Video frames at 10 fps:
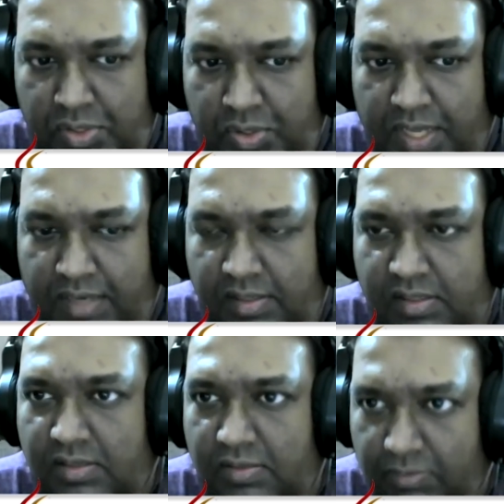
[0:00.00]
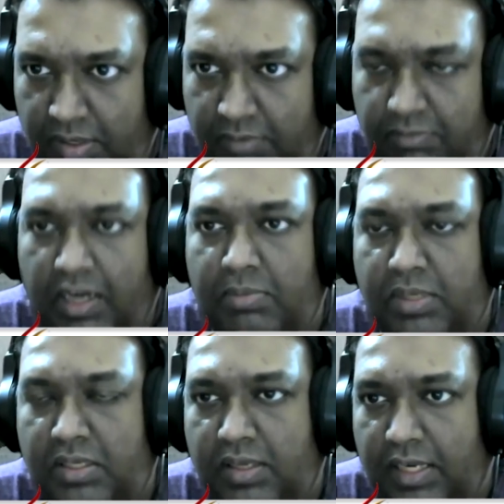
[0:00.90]
So that is very valuable
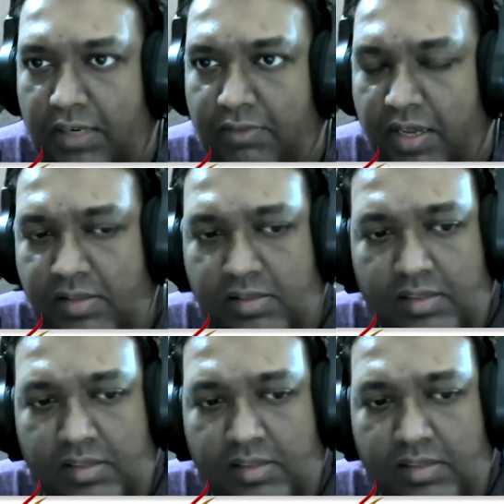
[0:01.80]
advice.